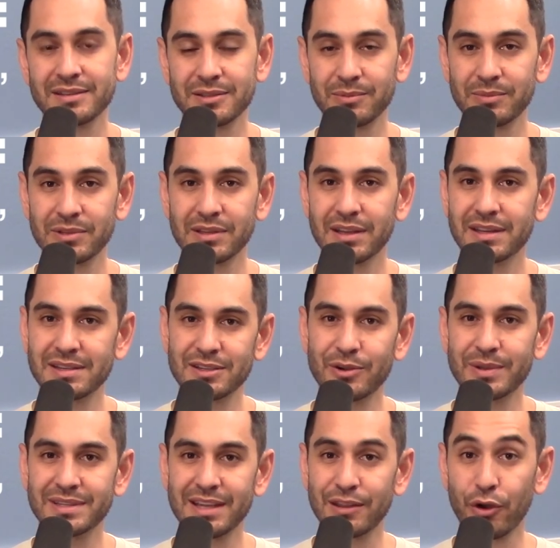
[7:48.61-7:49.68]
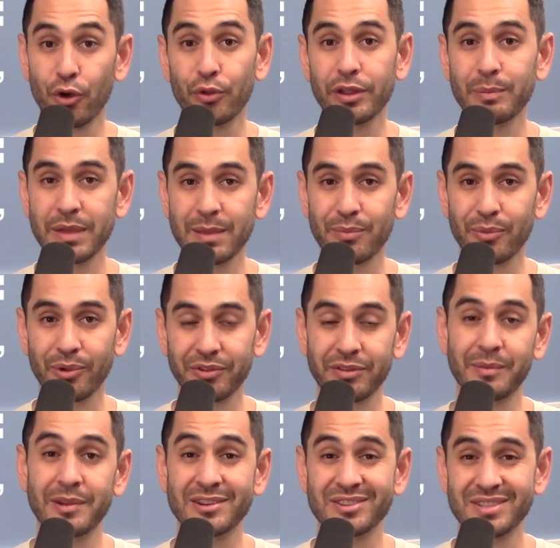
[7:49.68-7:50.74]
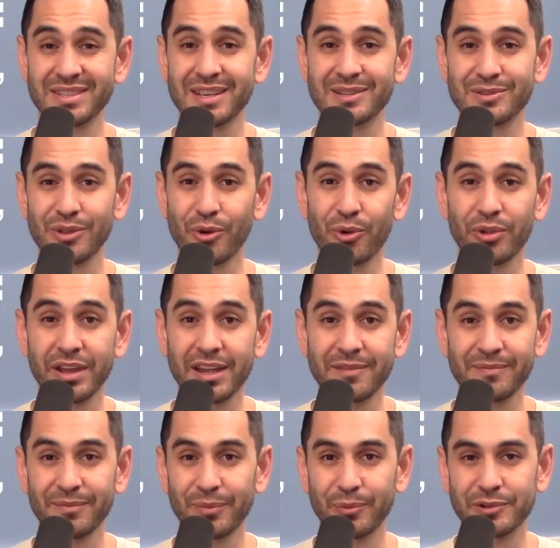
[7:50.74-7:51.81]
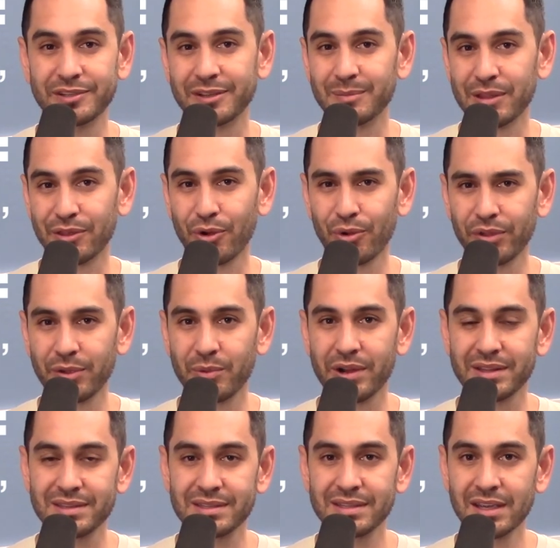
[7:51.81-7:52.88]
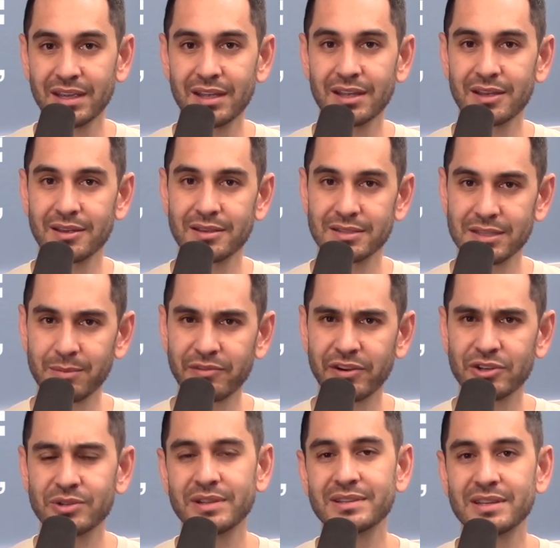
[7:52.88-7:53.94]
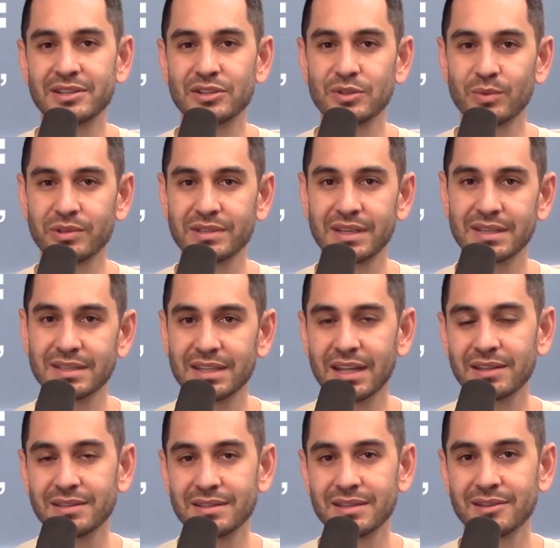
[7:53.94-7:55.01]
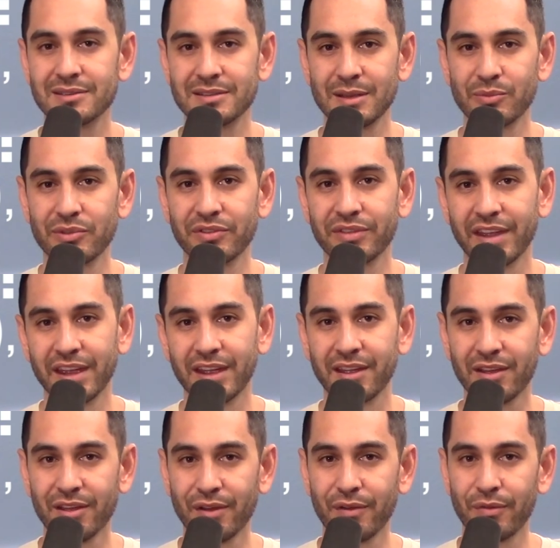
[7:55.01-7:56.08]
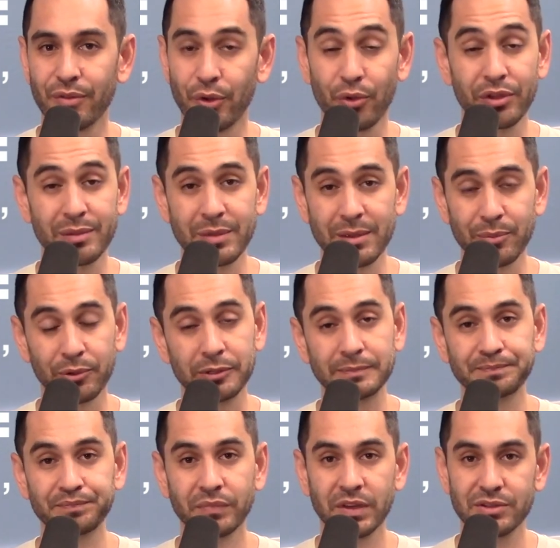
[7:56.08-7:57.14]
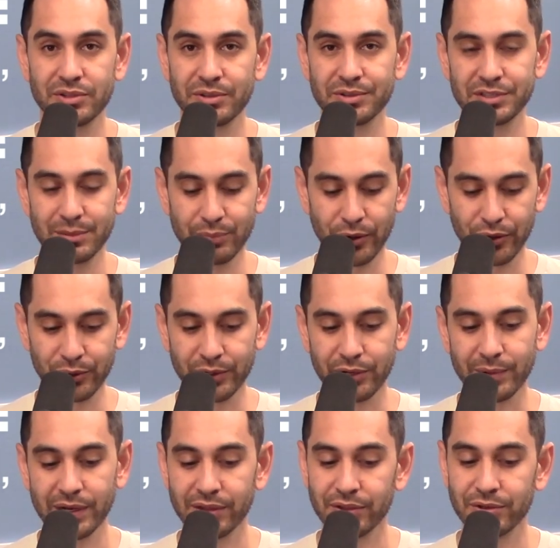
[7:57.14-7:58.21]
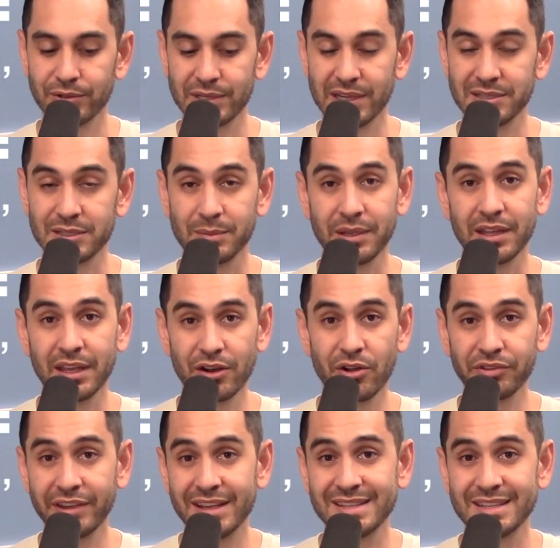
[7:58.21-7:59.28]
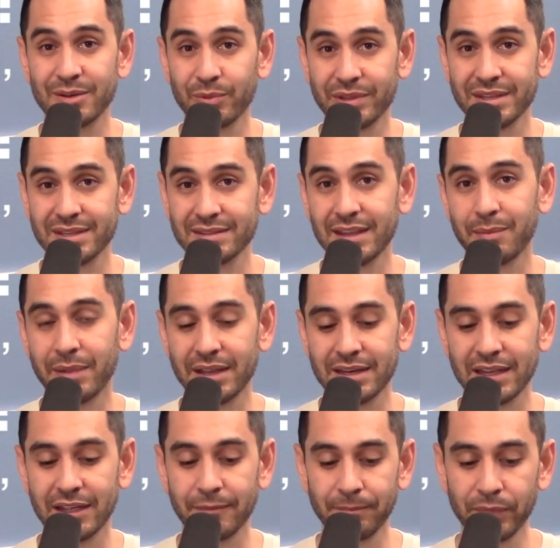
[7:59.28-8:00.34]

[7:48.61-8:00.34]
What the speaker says: So it doesn't always say the holy people. Sometimes it just says the holy, which can mean the holy ones. Some of our translations will say saints. Some will say the holy people. So you'll see both when you're reading the New Testament. It all ties in with this same idea.